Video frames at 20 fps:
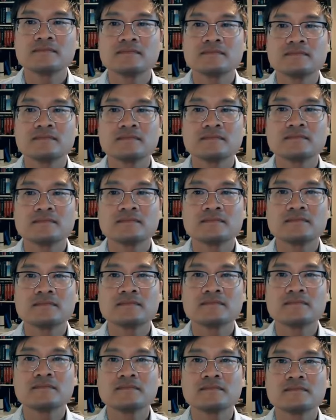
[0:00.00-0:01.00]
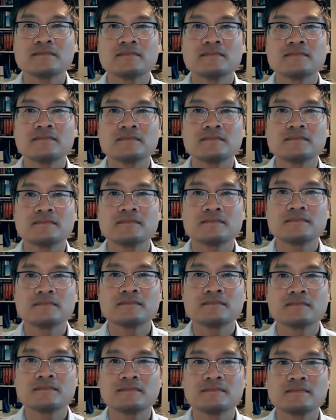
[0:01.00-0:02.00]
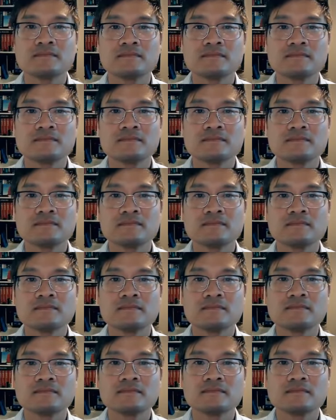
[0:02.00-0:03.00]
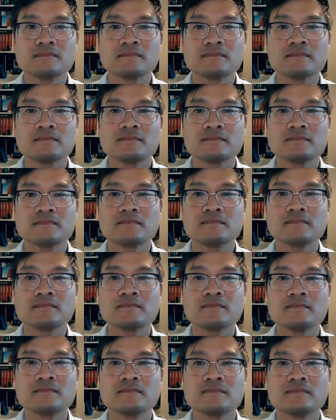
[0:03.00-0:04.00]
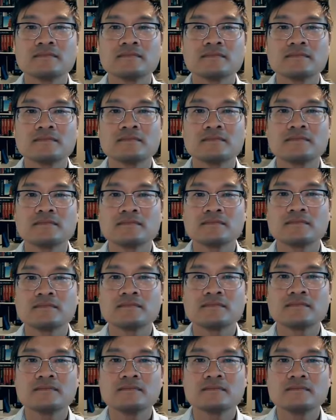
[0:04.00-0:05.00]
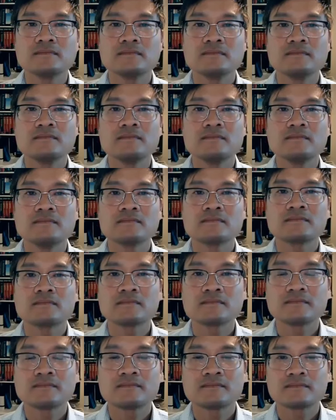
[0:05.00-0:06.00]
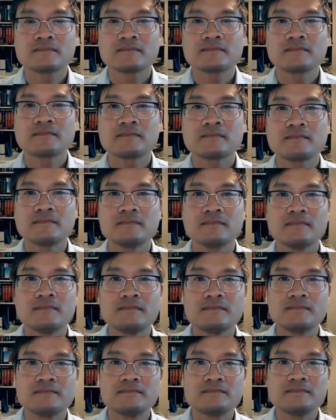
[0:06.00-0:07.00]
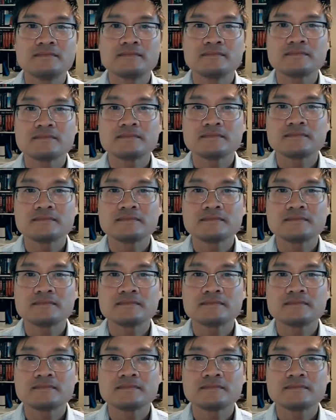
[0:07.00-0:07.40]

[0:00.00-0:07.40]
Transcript: (silent)